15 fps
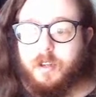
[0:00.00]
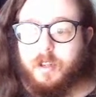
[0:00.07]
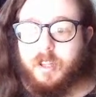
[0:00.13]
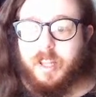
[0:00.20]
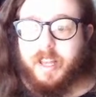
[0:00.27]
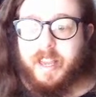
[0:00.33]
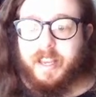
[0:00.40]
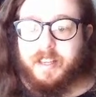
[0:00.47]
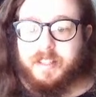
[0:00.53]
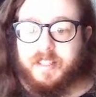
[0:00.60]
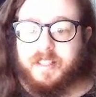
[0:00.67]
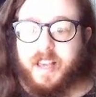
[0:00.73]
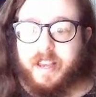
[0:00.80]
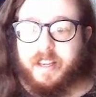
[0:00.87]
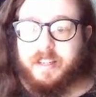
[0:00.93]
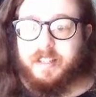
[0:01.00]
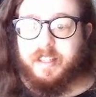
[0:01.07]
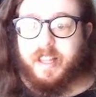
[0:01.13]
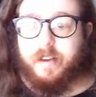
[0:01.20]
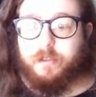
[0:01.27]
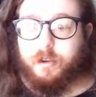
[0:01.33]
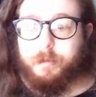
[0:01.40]
like second
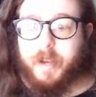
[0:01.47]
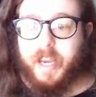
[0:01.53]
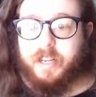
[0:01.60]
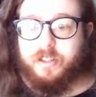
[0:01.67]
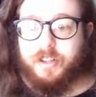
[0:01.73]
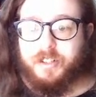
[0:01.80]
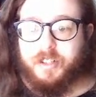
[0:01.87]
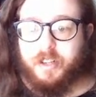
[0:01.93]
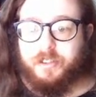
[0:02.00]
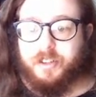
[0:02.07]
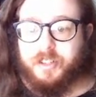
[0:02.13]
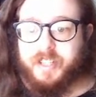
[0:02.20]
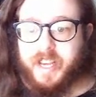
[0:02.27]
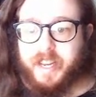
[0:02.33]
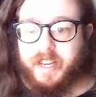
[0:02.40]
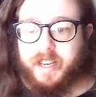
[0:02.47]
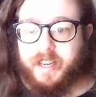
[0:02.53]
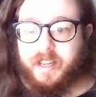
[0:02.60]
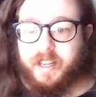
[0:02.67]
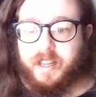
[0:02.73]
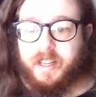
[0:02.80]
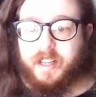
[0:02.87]
level pages under
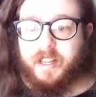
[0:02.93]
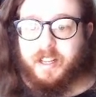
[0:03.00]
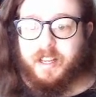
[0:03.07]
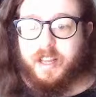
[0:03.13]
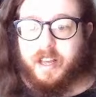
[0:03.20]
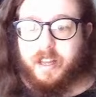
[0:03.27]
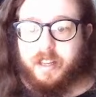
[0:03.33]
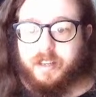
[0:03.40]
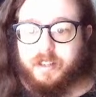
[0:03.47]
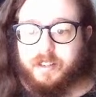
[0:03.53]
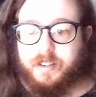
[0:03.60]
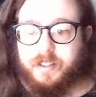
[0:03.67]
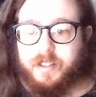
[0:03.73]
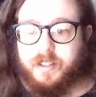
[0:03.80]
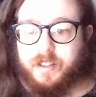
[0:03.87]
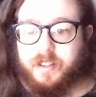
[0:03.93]
Data, and